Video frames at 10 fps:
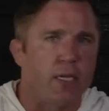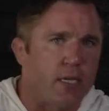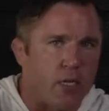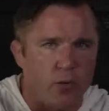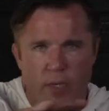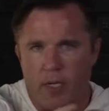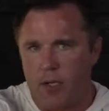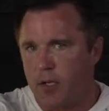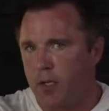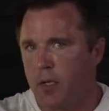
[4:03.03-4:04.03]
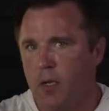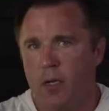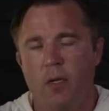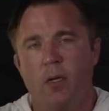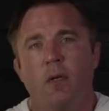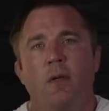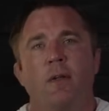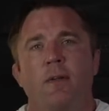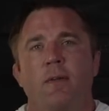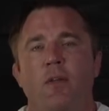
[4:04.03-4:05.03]
serious
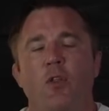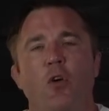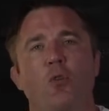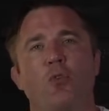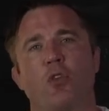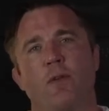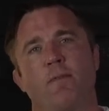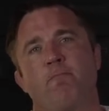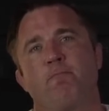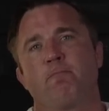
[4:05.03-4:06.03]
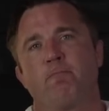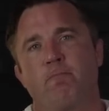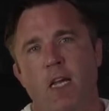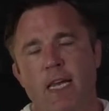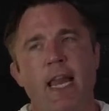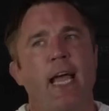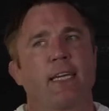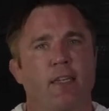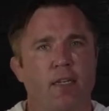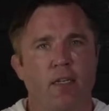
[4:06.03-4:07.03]
to those
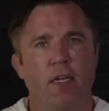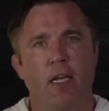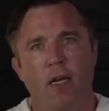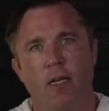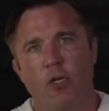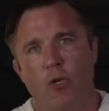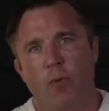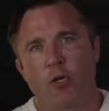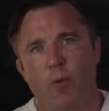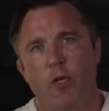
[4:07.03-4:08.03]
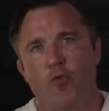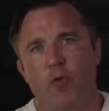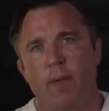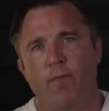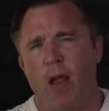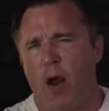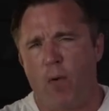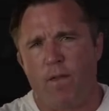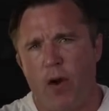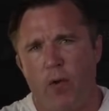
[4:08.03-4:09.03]
next generation with a dream.
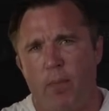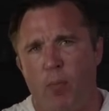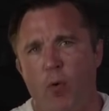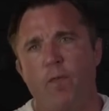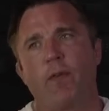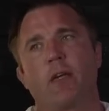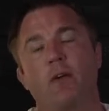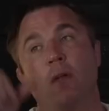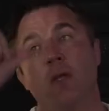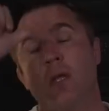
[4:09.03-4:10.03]
Very, very important vehicle.